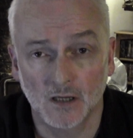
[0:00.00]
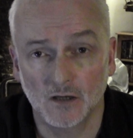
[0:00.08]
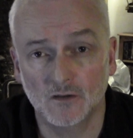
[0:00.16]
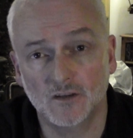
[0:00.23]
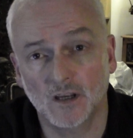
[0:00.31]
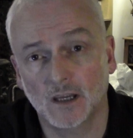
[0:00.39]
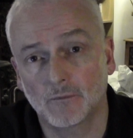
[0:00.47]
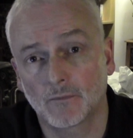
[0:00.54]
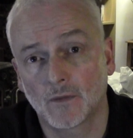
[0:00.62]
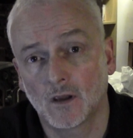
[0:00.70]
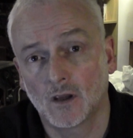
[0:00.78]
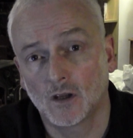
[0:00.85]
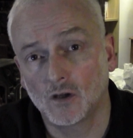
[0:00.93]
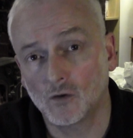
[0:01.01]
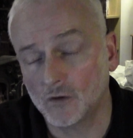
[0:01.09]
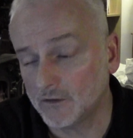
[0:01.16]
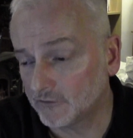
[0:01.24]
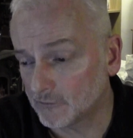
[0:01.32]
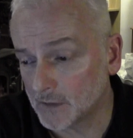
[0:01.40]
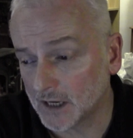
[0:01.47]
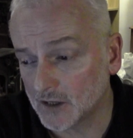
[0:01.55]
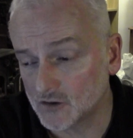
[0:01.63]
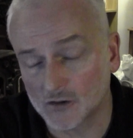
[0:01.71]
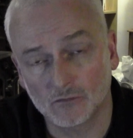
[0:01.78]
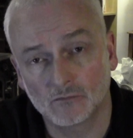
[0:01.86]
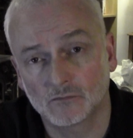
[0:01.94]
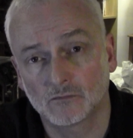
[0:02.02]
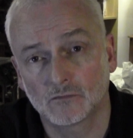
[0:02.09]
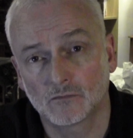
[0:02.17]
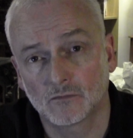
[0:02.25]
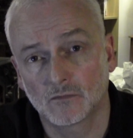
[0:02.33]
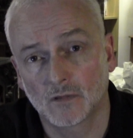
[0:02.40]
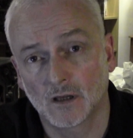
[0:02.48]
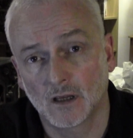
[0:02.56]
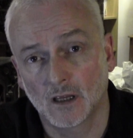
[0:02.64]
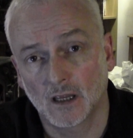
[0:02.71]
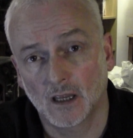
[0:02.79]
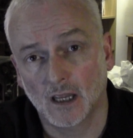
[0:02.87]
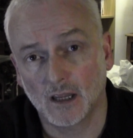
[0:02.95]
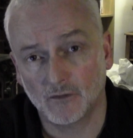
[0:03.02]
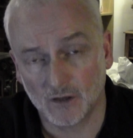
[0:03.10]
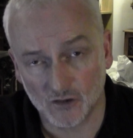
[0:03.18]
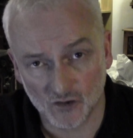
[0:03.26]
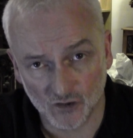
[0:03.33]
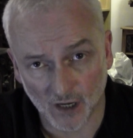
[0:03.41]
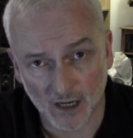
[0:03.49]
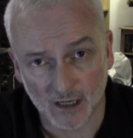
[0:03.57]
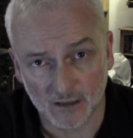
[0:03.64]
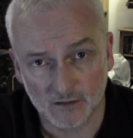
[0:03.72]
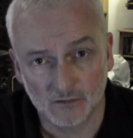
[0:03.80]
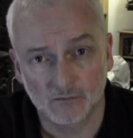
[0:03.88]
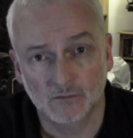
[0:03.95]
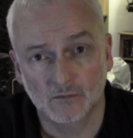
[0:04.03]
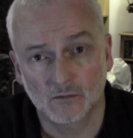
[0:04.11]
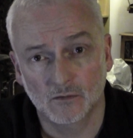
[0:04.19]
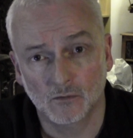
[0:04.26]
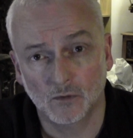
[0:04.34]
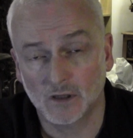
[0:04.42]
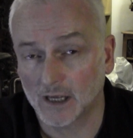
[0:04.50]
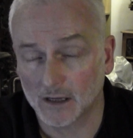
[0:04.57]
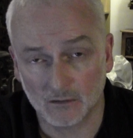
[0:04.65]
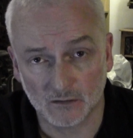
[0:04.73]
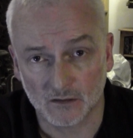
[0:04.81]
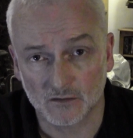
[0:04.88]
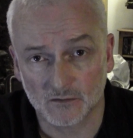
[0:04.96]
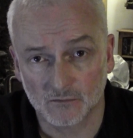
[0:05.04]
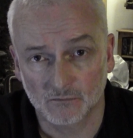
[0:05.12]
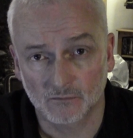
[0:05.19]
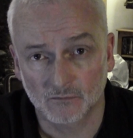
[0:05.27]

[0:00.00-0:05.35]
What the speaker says: You see, your information, if it is shared with the elders,